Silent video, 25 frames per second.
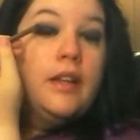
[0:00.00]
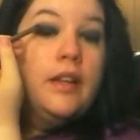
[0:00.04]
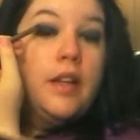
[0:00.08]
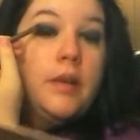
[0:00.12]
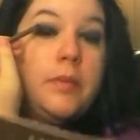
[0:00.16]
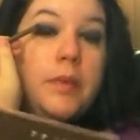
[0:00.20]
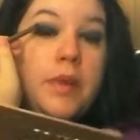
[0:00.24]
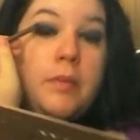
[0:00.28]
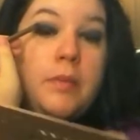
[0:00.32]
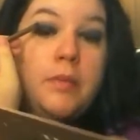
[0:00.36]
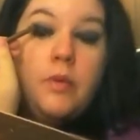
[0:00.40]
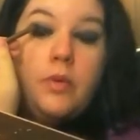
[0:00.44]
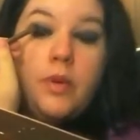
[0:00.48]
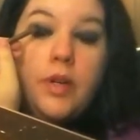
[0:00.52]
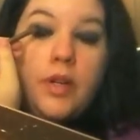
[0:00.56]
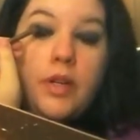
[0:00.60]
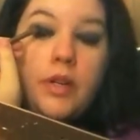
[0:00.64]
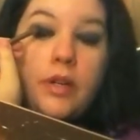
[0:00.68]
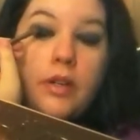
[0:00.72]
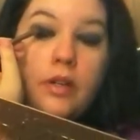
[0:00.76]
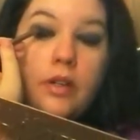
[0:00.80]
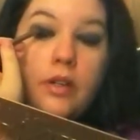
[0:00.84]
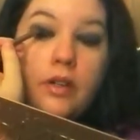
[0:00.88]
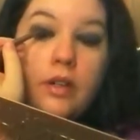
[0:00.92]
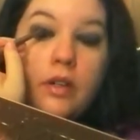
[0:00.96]
little bit more.
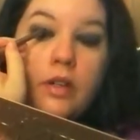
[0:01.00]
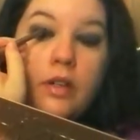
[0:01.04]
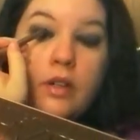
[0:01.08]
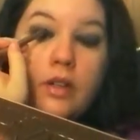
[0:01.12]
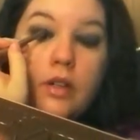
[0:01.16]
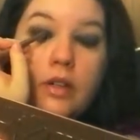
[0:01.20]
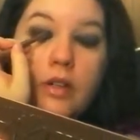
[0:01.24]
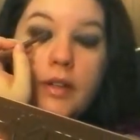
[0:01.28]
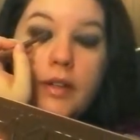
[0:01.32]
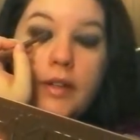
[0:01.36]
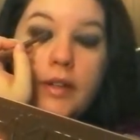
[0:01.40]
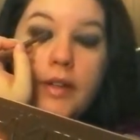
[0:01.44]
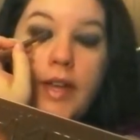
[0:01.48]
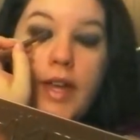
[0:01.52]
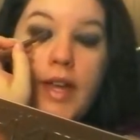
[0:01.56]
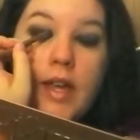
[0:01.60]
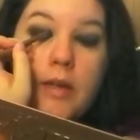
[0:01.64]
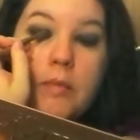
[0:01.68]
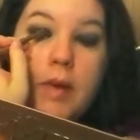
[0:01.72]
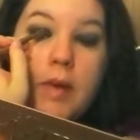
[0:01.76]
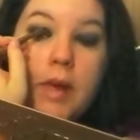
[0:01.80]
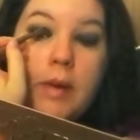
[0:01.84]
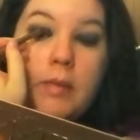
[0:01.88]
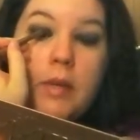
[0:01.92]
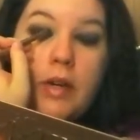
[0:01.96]
Looking
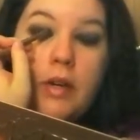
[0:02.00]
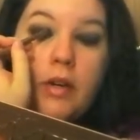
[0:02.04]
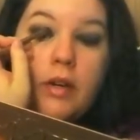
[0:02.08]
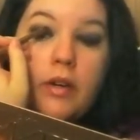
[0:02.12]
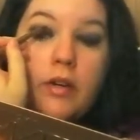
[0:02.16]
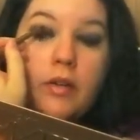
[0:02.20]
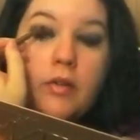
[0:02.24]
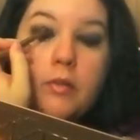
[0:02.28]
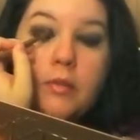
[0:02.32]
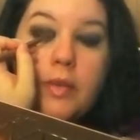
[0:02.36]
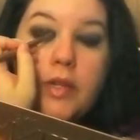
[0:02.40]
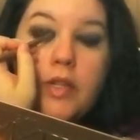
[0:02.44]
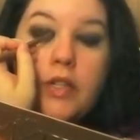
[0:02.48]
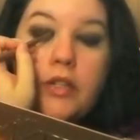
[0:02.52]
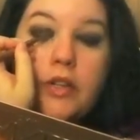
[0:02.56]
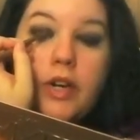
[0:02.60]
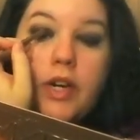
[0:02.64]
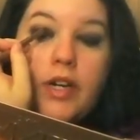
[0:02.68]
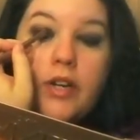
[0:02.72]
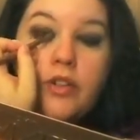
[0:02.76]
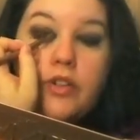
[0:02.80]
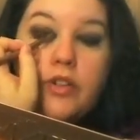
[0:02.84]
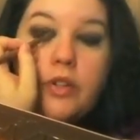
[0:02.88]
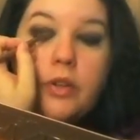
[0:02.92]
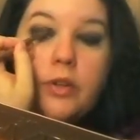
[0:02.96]
in my mirror, but
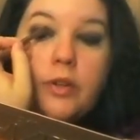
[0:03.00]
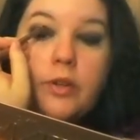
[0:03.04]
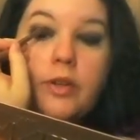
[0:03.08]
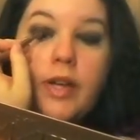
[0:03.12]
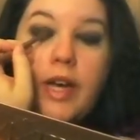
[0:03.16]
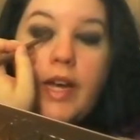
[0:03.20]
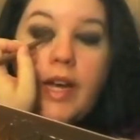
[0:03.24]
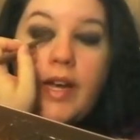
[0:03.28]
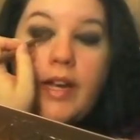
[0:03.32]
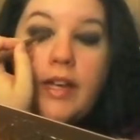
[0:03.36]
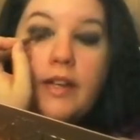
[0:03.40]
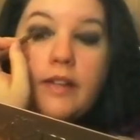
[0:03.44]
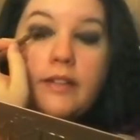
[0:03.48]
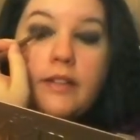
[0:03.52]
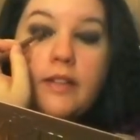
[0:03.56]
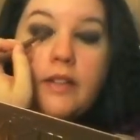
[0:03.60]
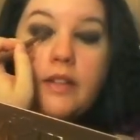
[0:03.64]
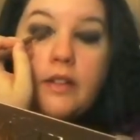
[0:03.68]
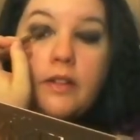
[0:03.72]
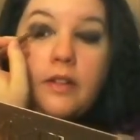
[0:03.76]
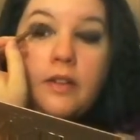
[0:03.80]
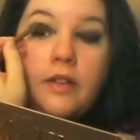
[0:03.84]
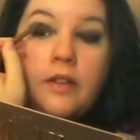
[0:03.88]
trying to show you guys.